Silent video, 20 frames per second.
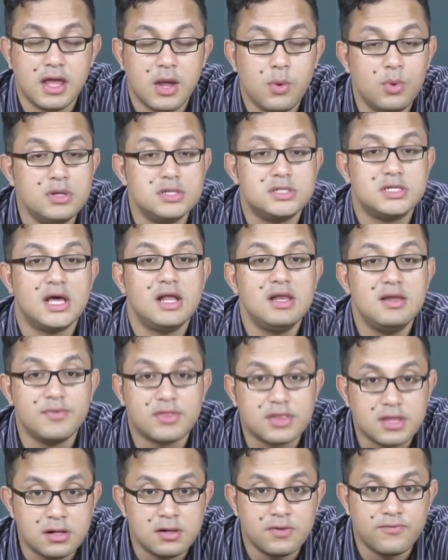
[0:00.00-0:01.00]
he will tell
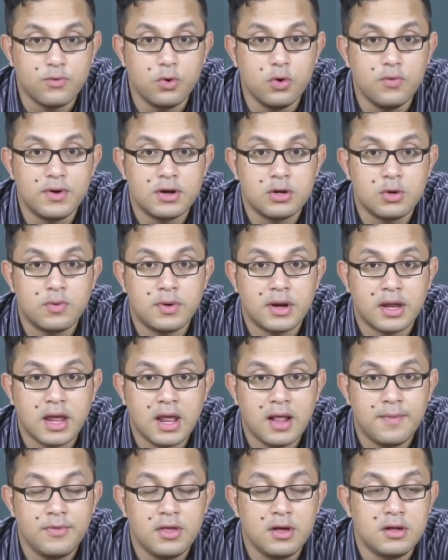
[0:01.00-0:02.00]
himself over and over
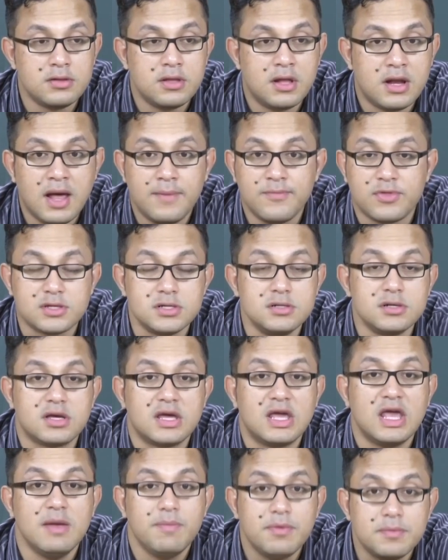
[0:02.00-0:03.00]
again that I'm still
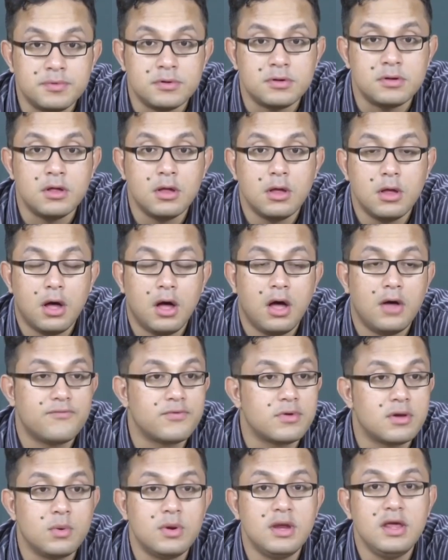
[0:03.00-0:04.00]
capable
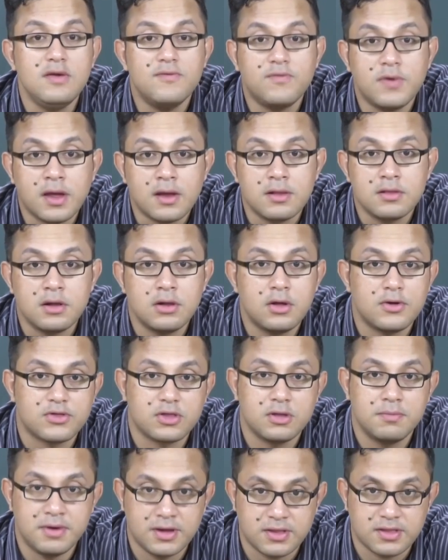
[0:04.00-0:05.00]
of grieving the
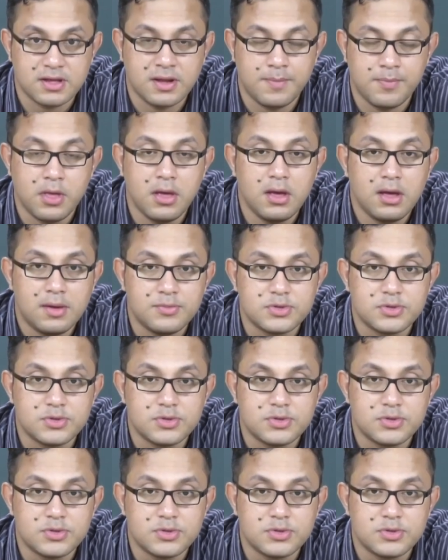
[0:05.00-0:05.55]
loss of my son.